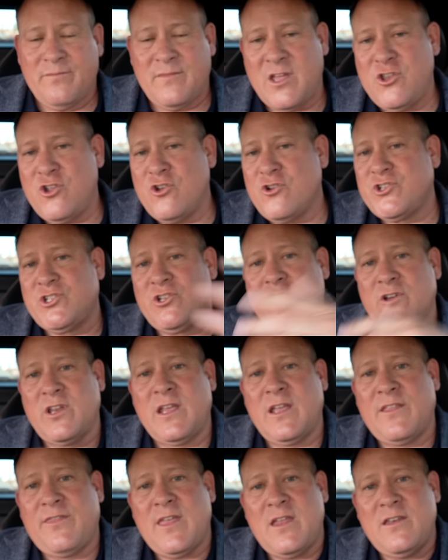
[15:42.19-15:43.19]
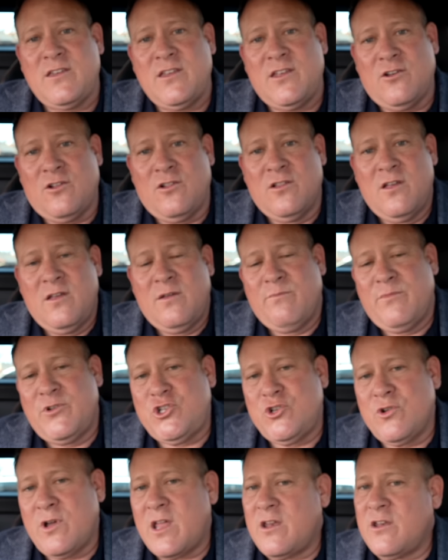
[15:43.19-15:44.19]
And you're still gonna get that deal.
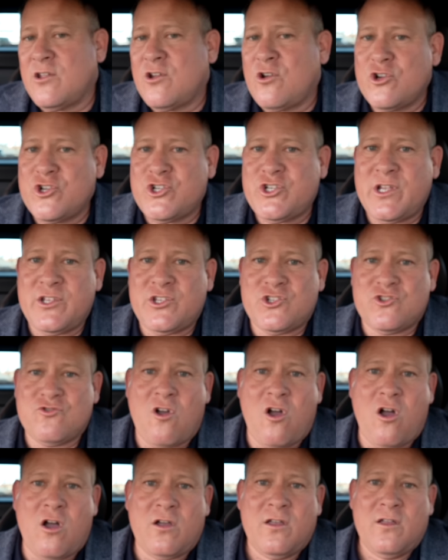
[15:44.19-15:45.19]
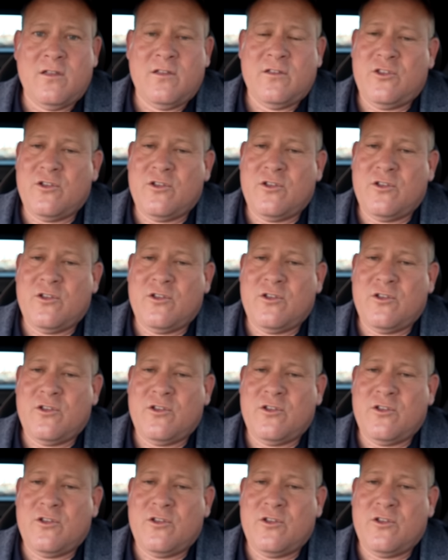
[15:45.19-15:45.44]
But you gotta negotiate strong.